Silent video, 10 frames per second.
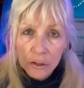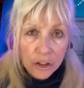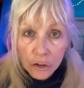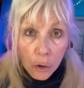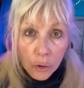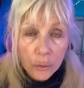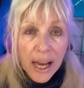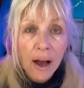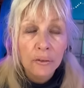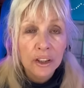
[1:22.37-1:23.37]
So don't go
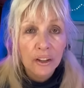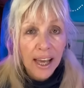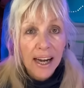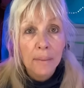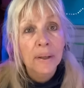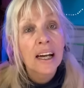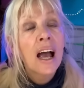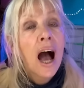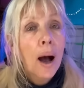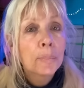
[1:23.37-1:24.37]
now and look at it, but
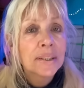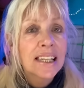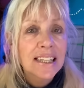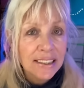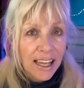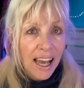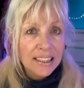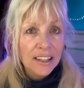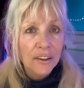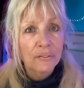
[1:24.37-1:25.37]
I'll put this at the
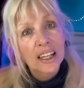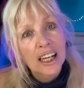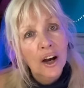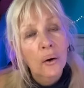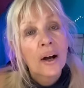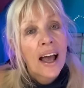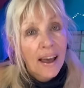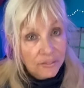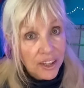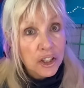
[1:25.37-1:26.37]
end of the video
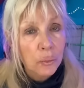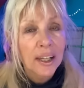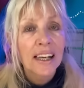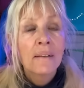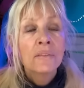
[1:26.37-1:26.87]
at this one